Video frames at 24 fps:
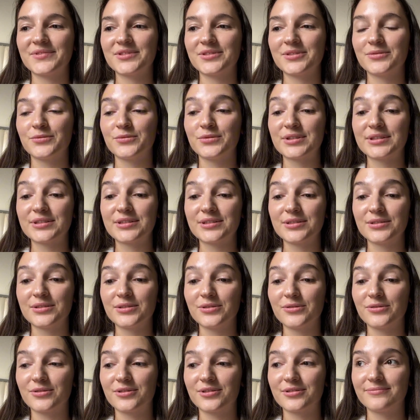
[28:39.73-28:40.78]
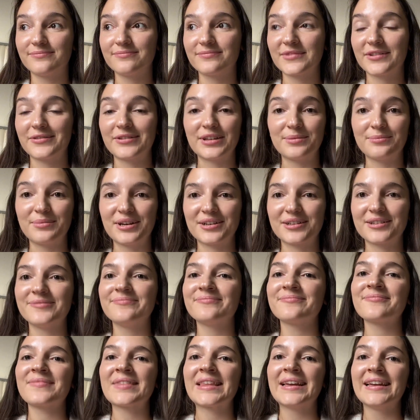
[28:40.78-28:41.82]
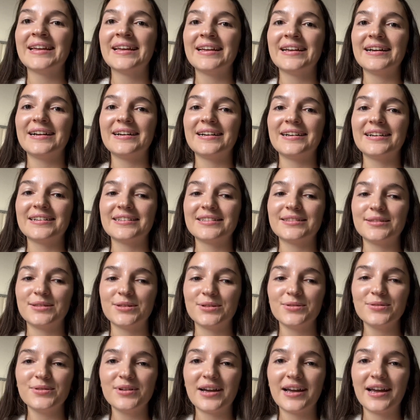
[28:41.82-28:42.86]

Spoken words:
with your feedback. So